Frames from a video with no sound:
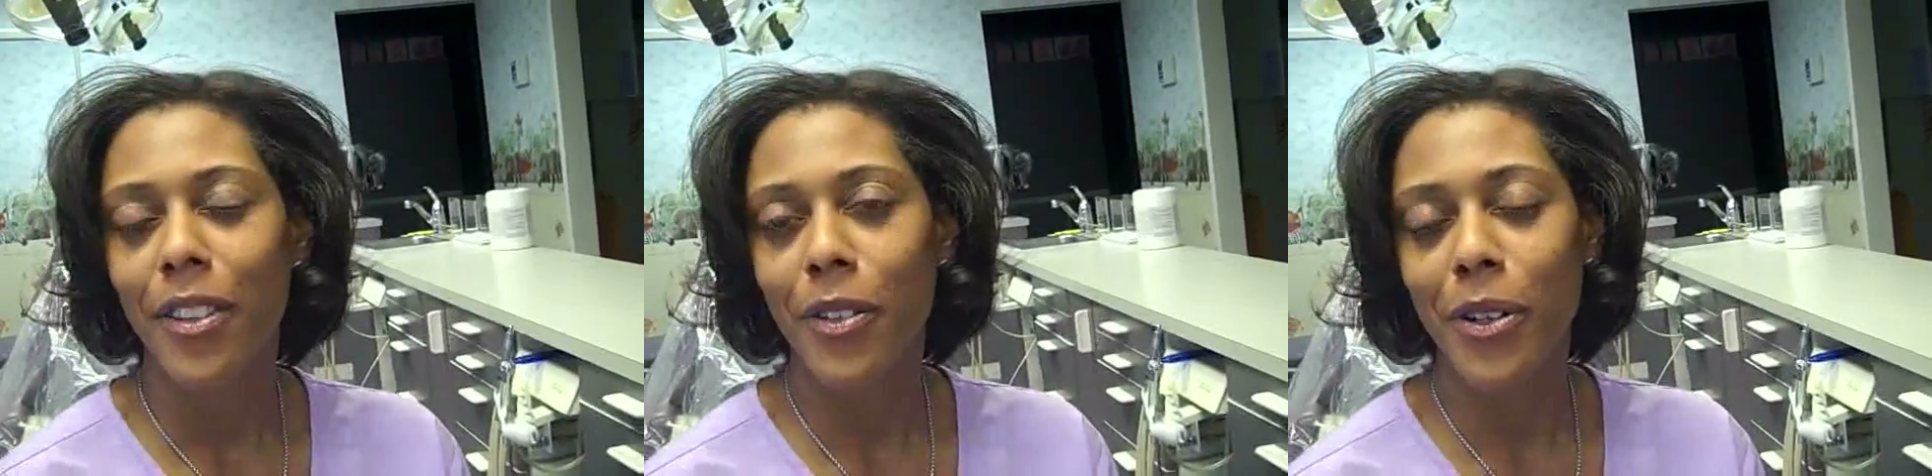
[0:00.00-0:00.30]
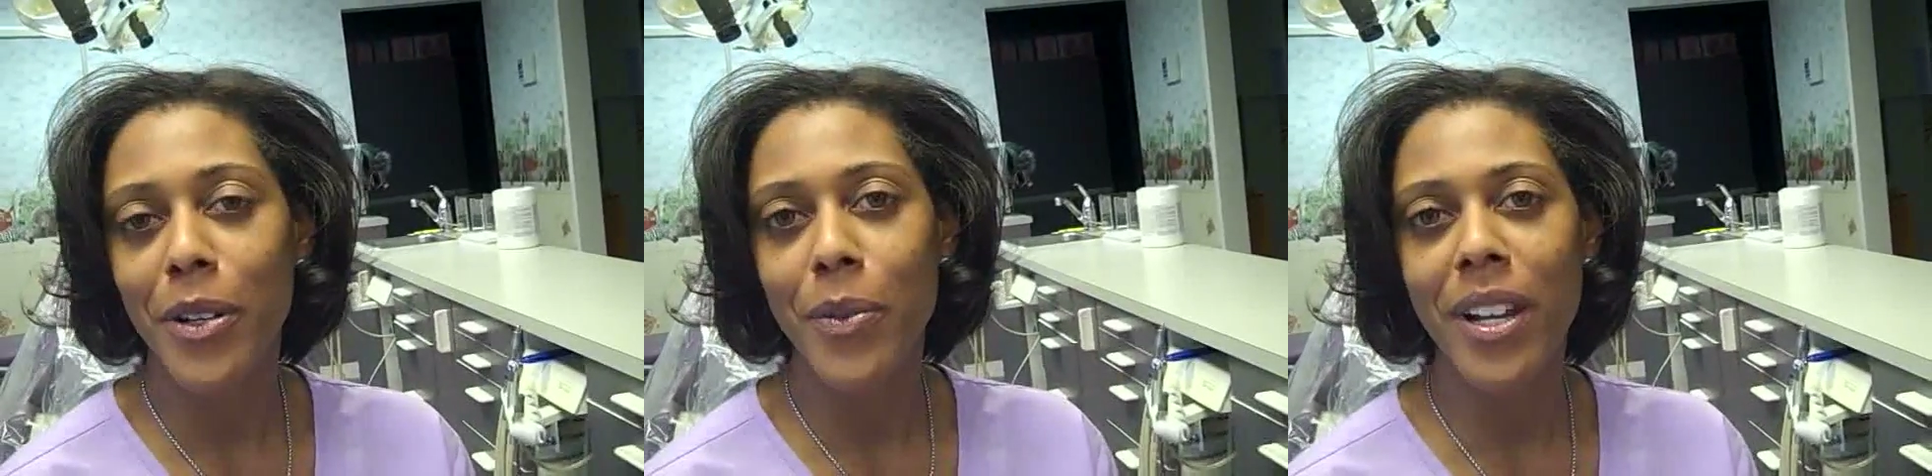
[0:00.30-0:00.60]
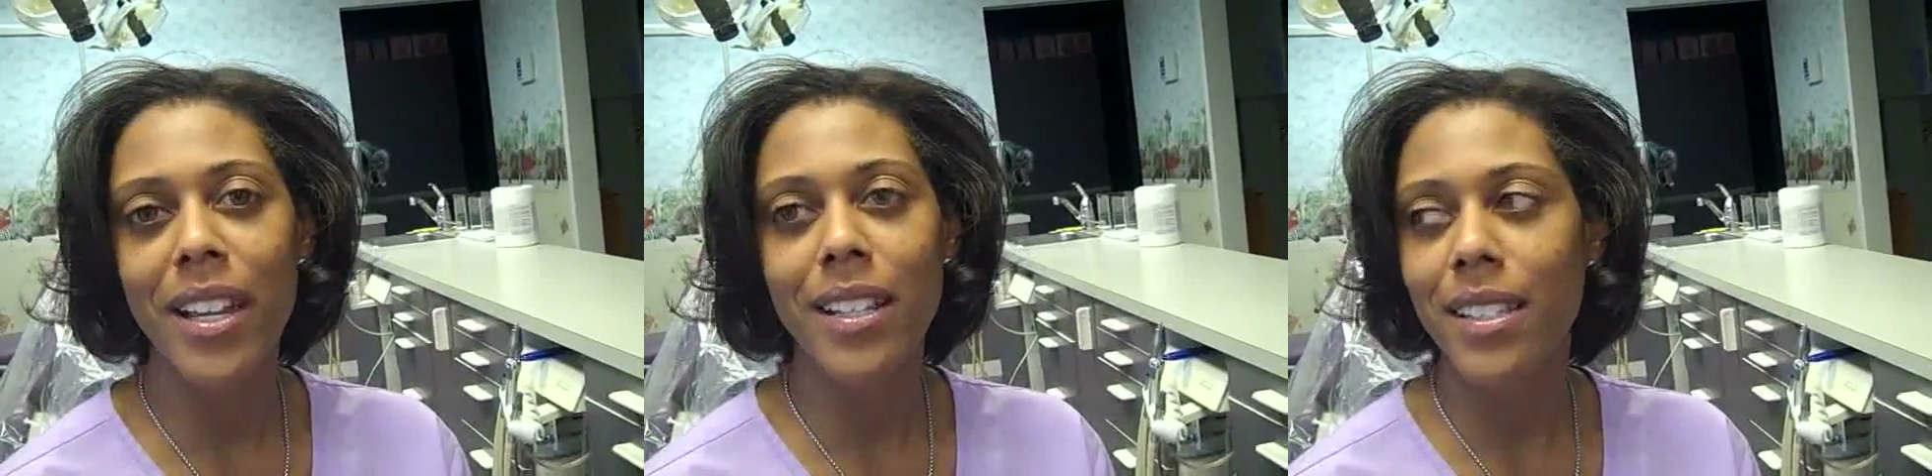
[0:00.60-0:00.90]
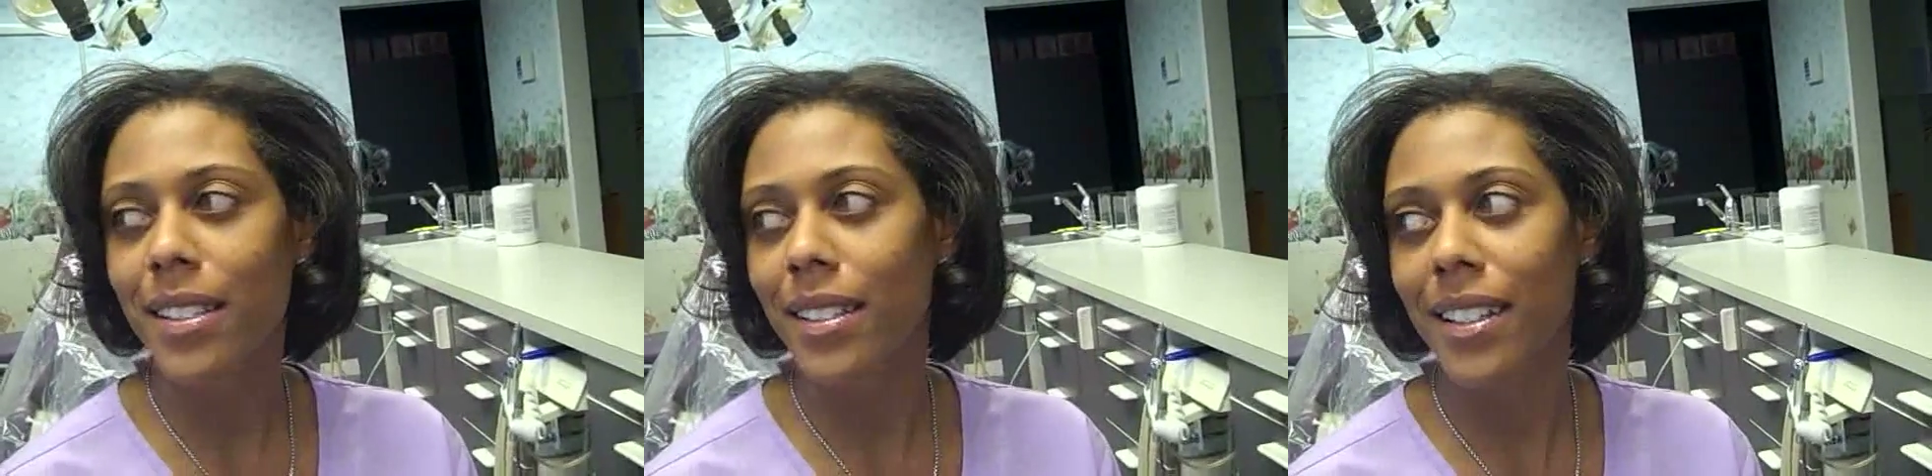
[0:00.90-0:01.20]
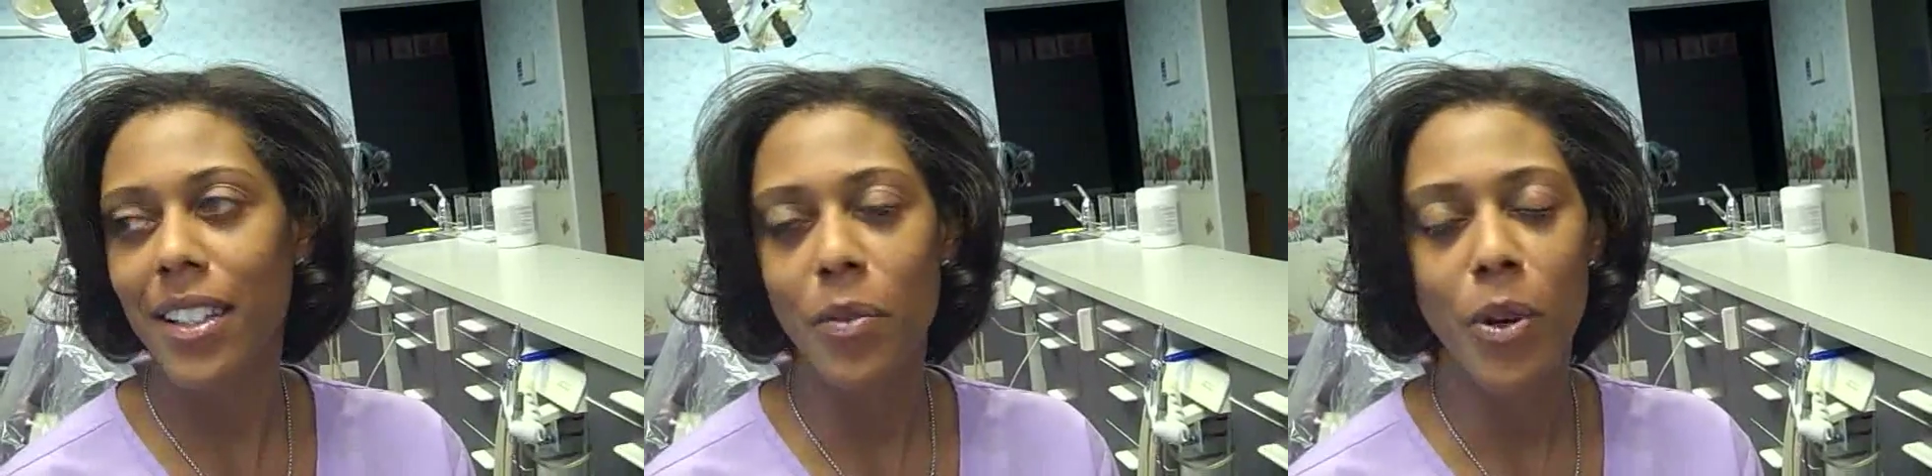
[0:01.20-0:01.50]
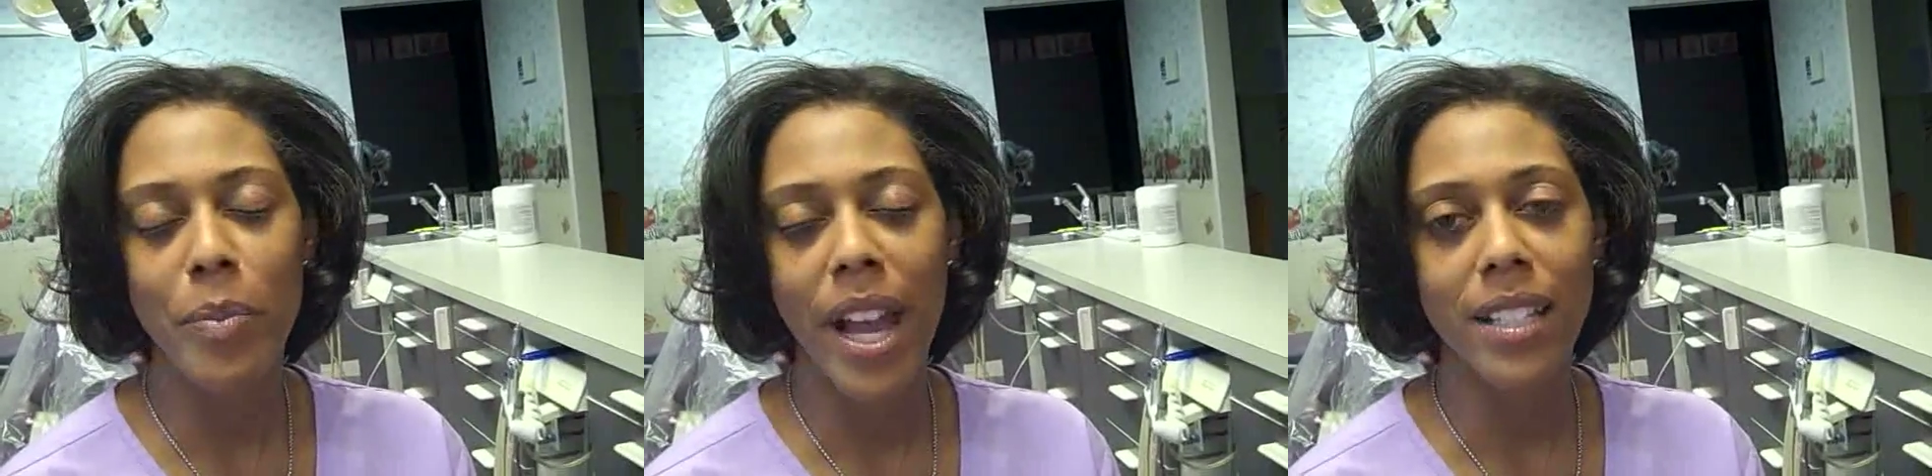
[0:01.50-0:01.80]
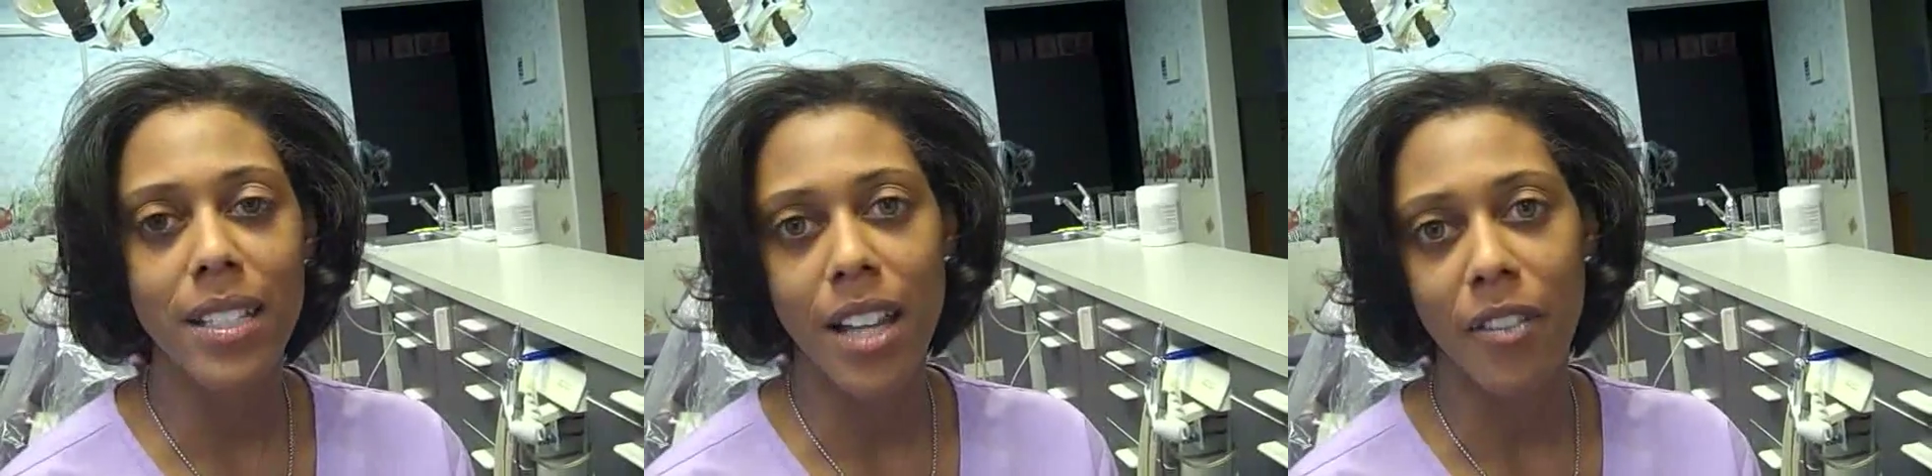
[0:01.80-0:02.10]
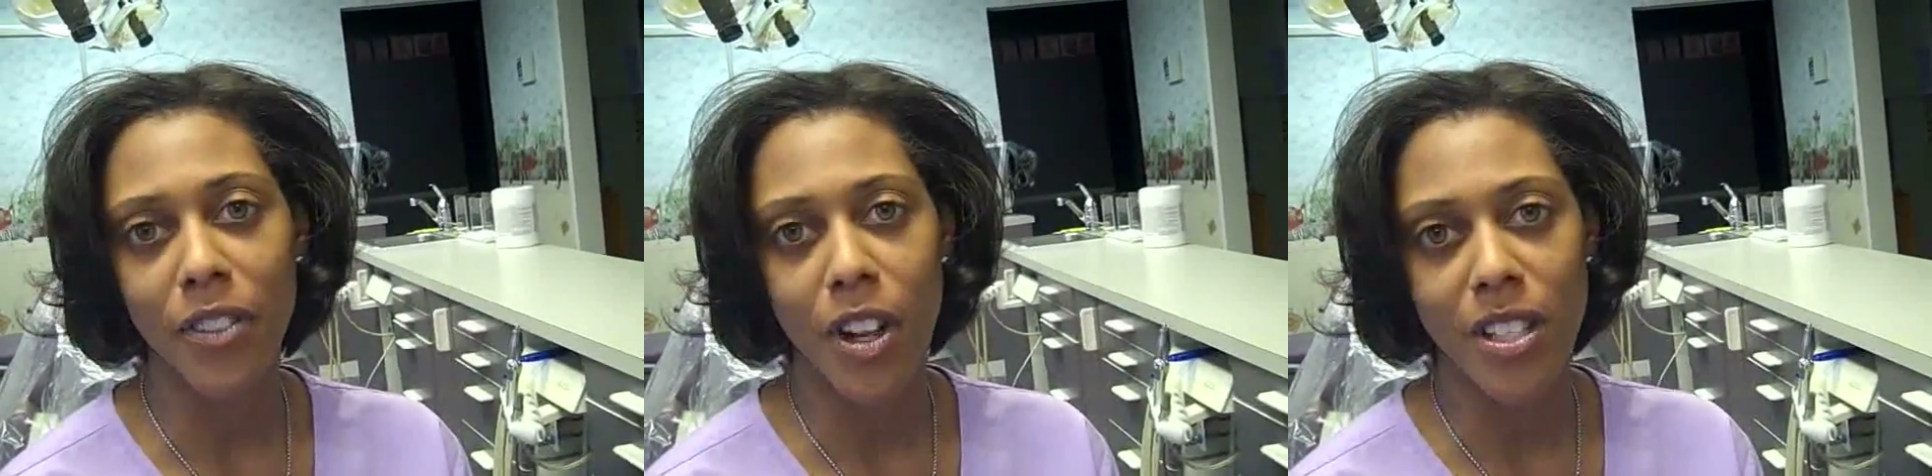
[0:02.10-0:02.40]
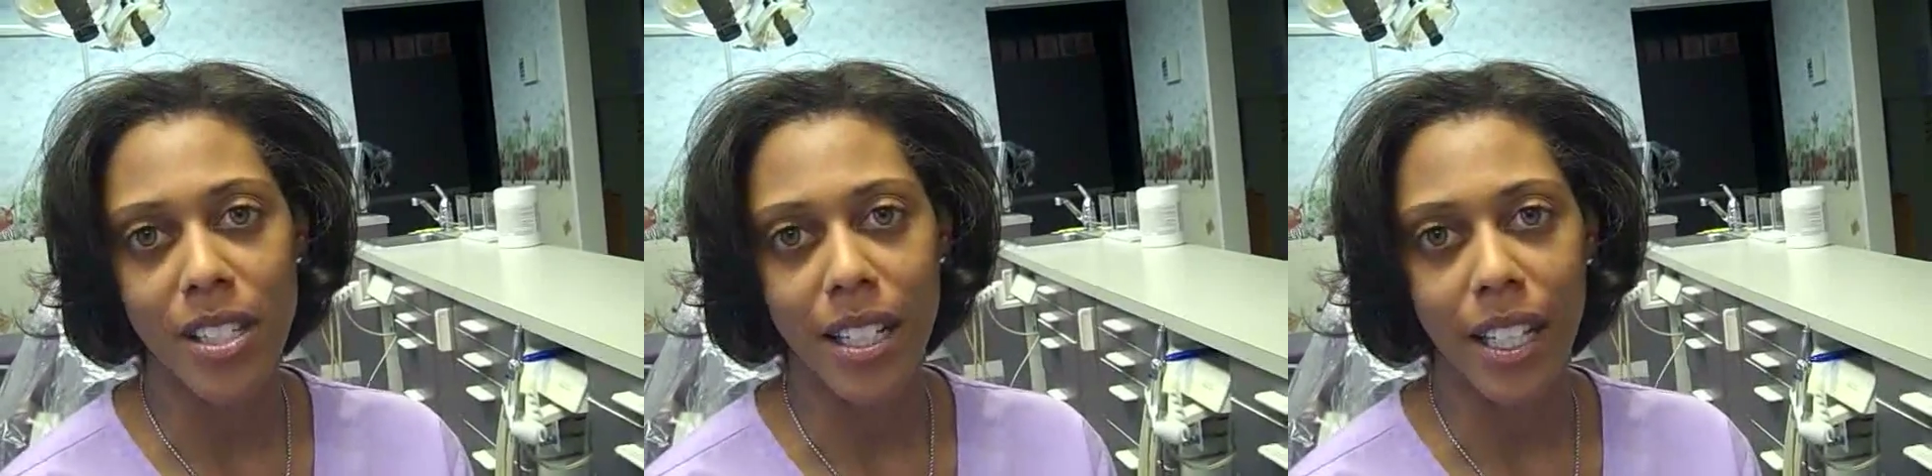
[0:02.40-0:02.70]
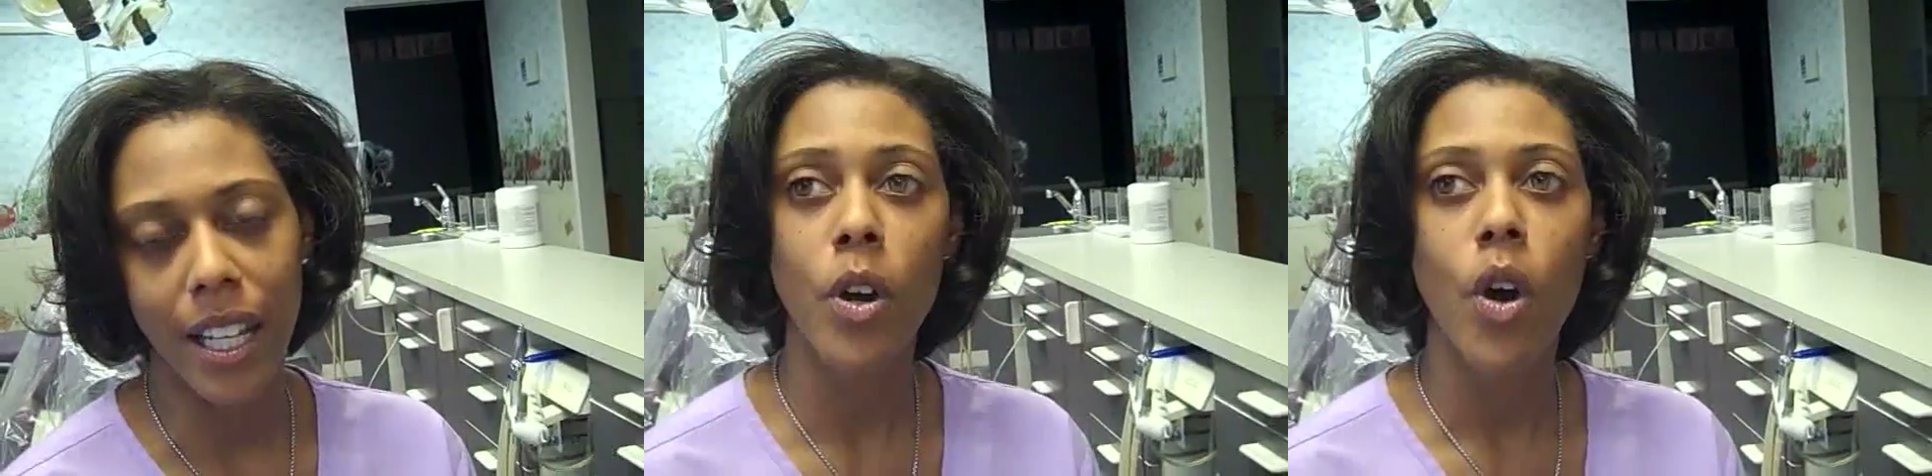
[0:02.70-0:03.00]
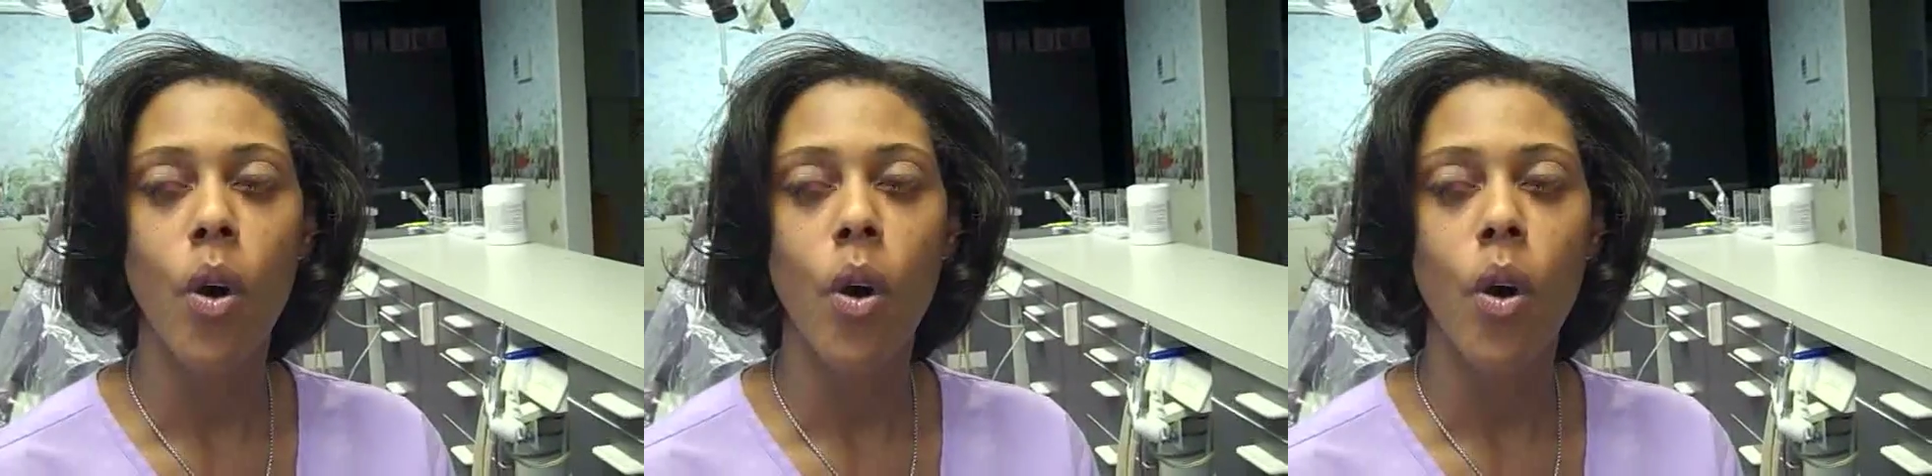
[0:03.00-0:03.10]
3 weeks, then we're back to not flossing again.